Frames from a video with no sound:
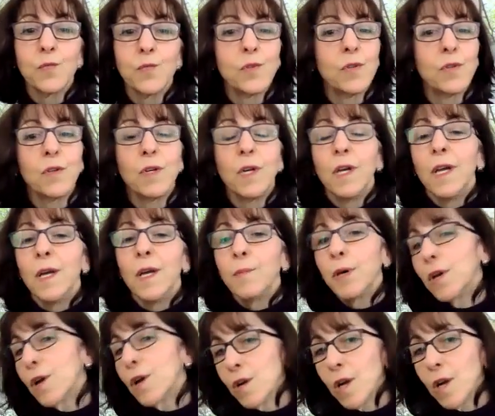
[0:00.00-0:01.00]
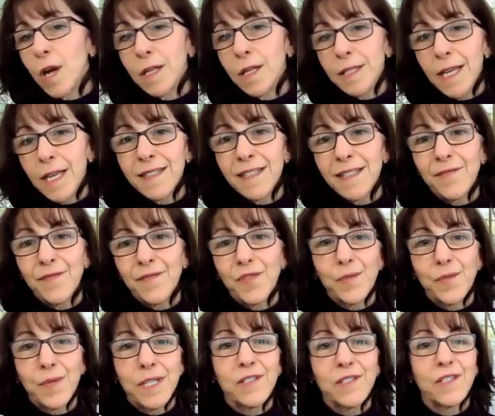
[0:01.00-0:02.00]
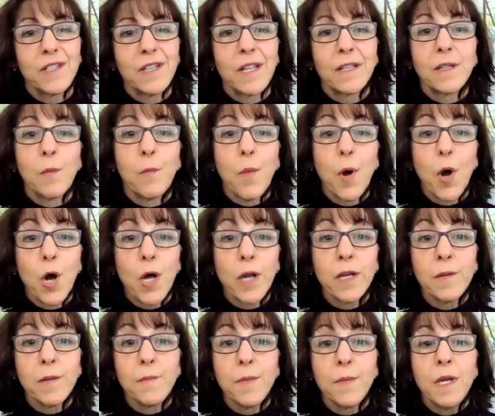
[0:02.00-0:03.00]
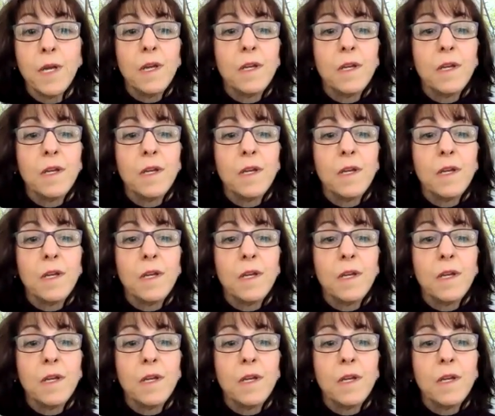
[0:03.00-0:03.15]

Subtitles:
we'll put our contact information at the bottom.